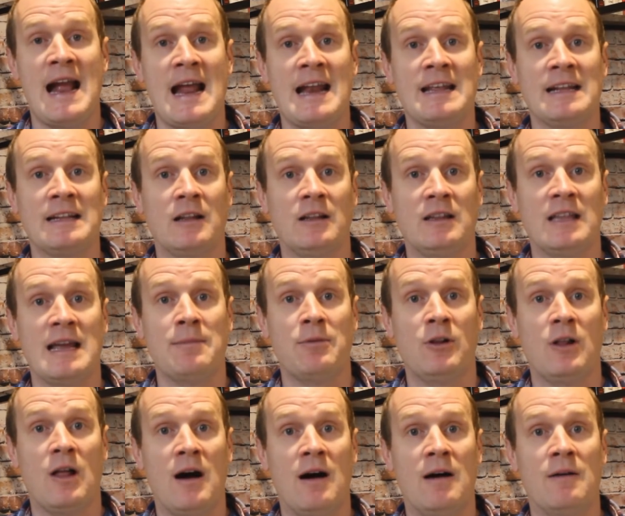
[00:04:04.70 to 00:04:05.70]
adding the
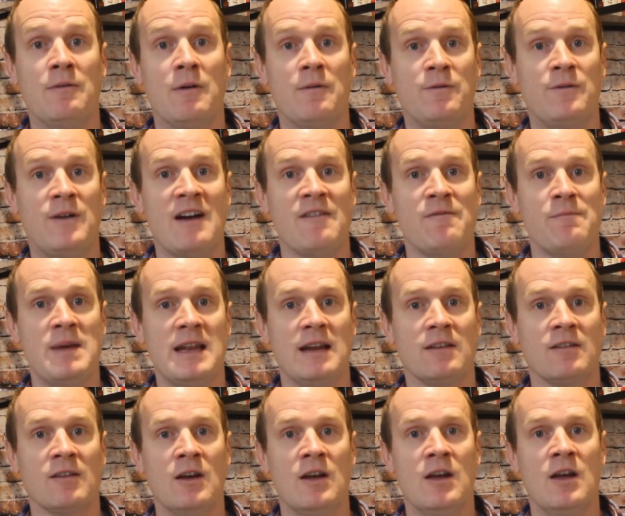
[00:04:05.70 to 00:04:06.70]
label of 5
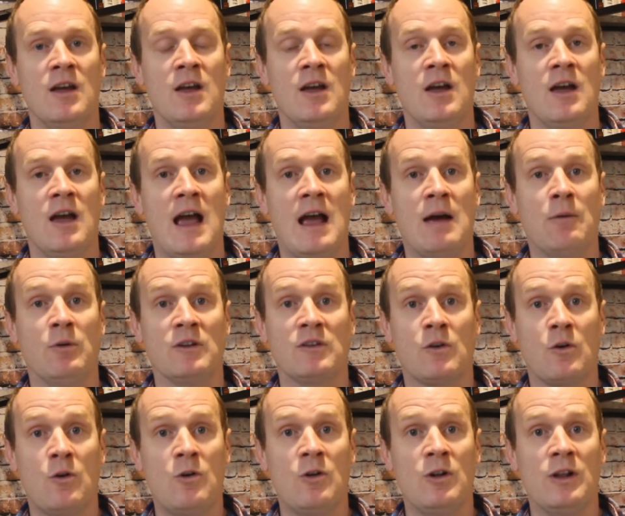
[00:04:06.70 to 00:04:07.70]
minutes. And what's
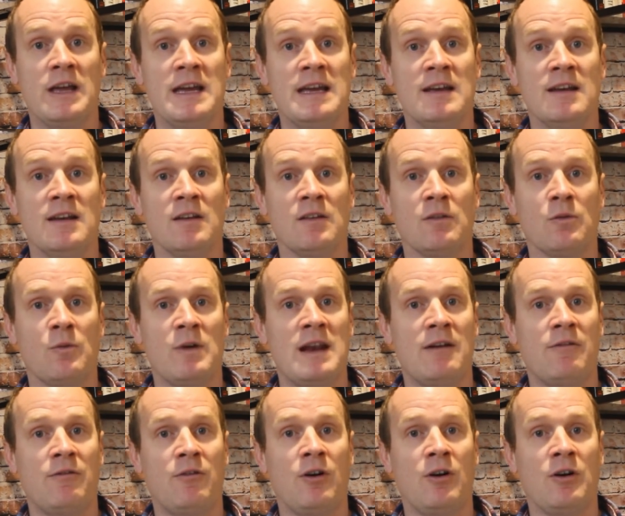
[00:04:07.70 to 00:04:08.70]
cool is
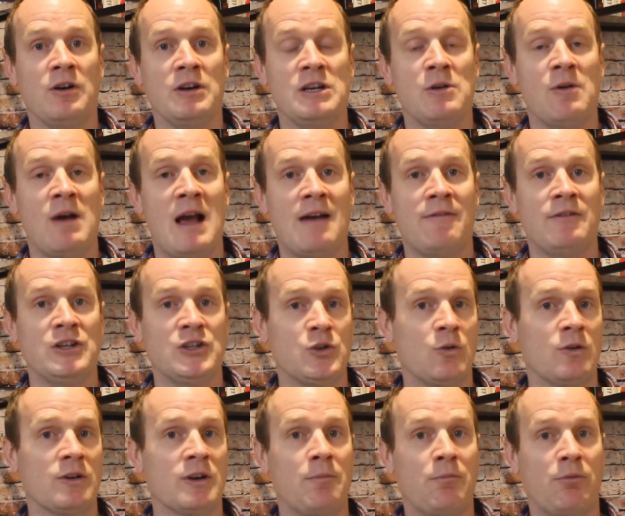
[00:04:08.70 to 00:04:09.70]
whenever you have a
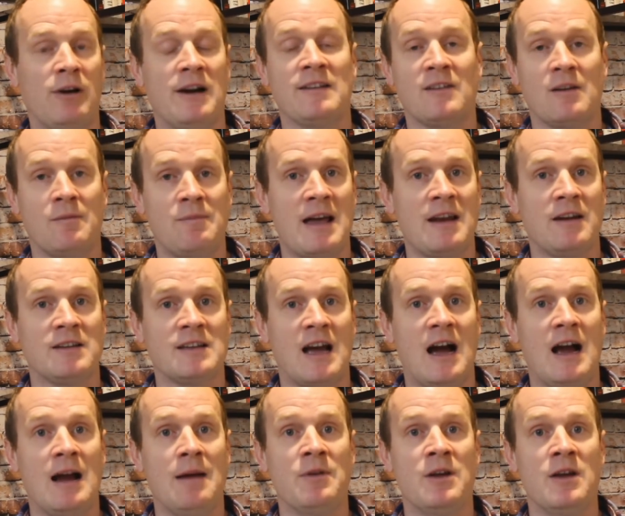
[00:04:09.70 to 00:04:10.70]
short compressed amount of
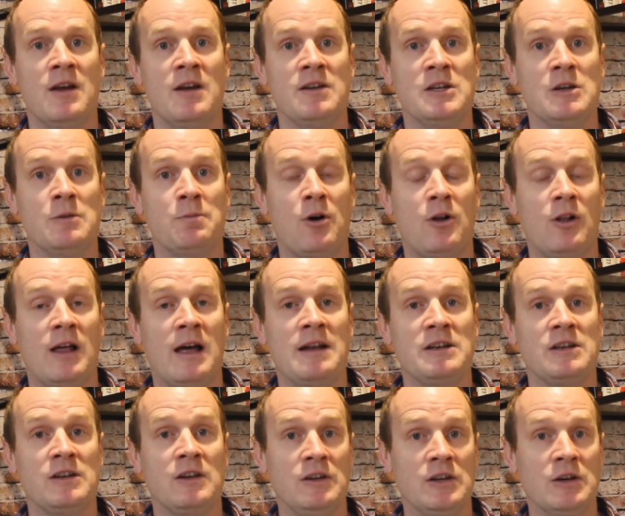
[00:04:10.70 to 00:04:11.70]
time, you pull
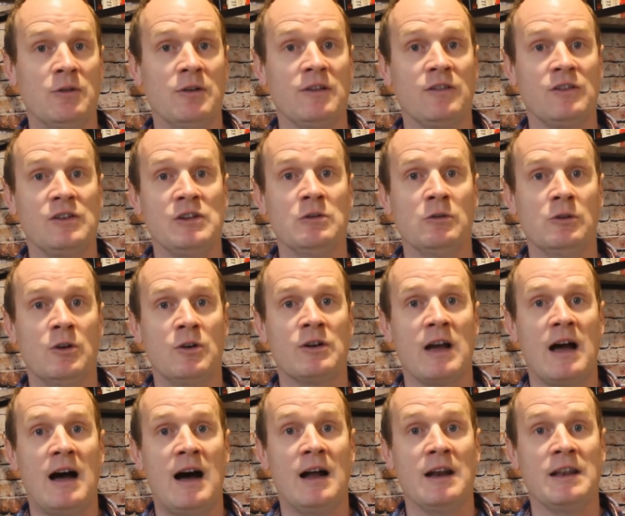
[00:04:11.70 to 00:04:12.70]
out Todoist, you
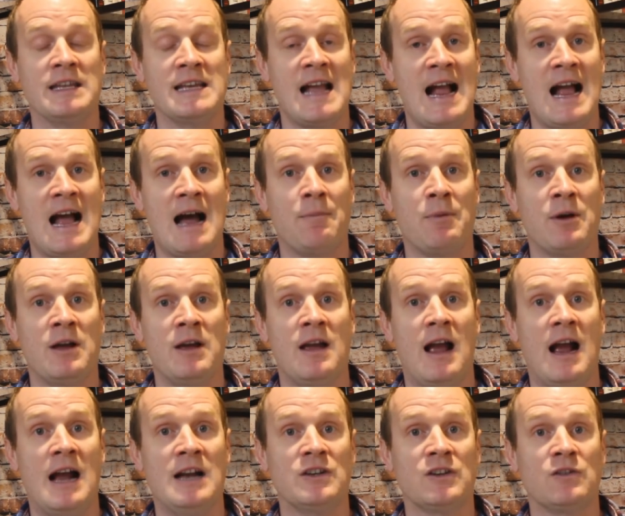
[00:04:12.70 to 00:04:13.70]
look on the app
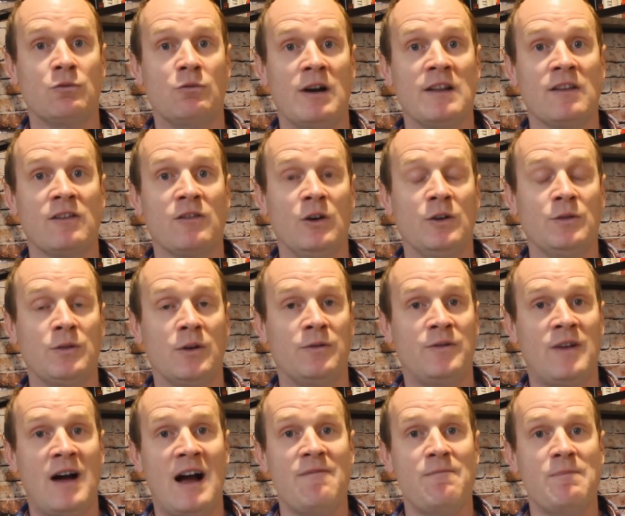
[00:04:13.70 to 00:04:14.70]
and just run a search for
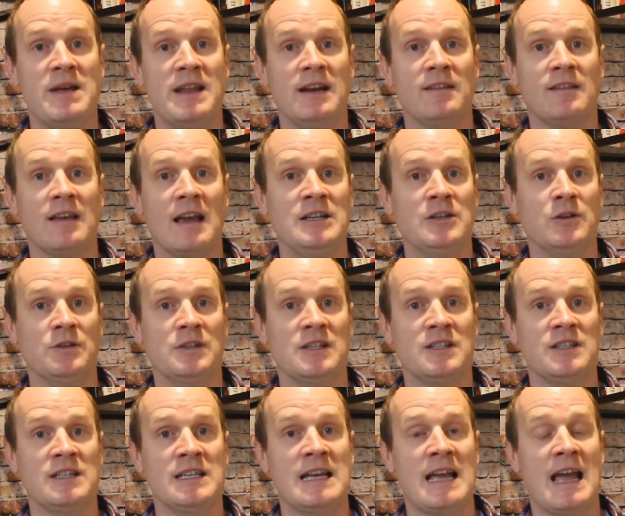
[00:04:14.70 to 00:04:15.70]
5 minutes, and you'll
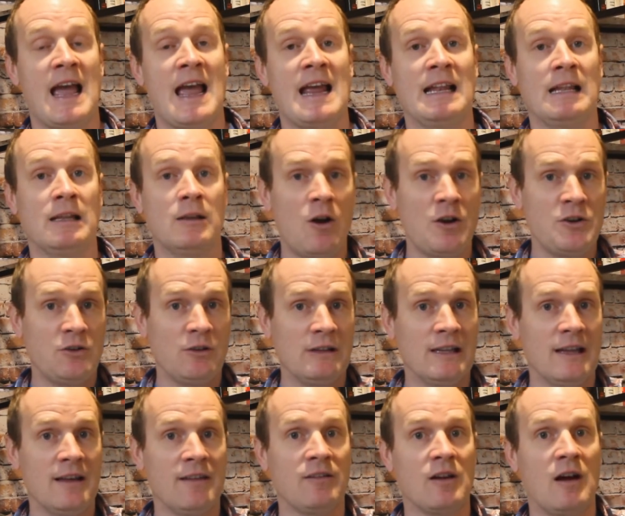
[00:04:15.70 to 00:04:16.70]
just see a laundry
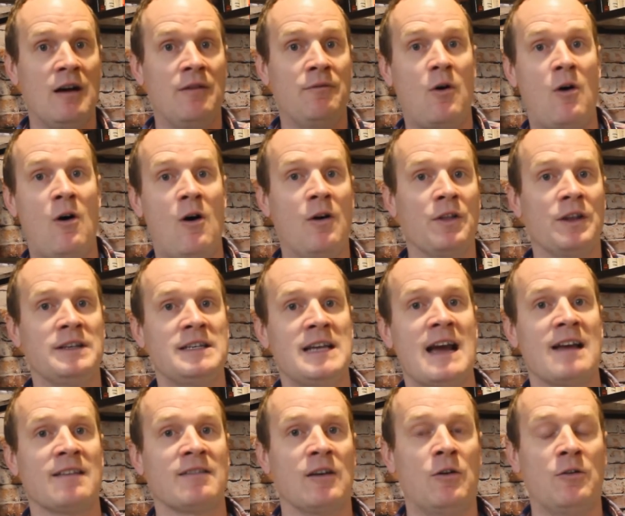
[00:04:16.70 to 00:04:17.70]
list of all the
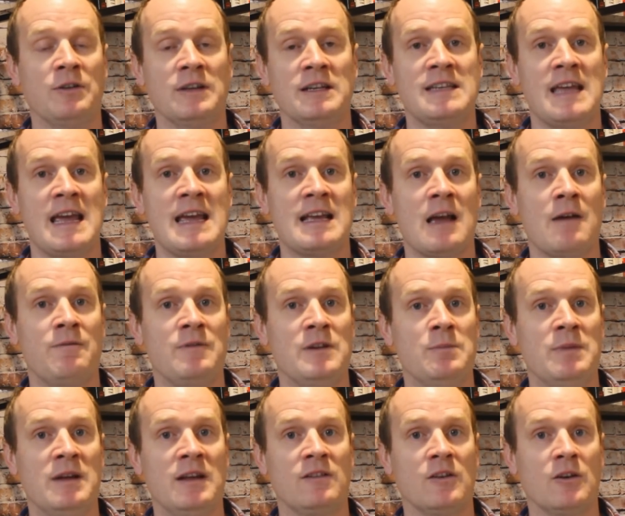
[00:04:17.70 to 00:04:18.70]
tasks that only take a
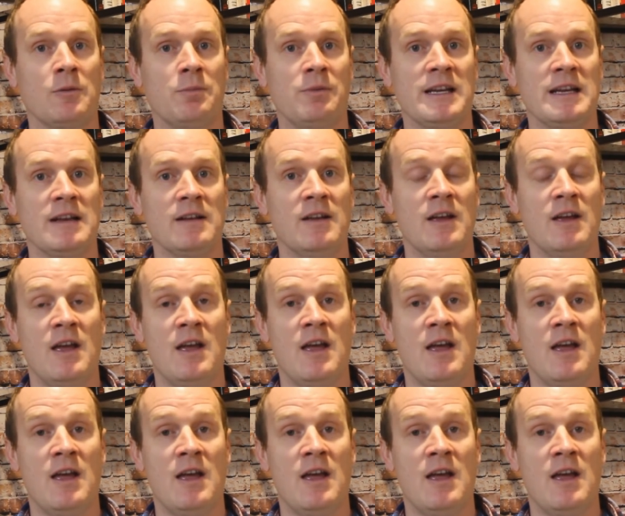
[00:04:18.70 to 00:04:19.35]
few minutes to complete.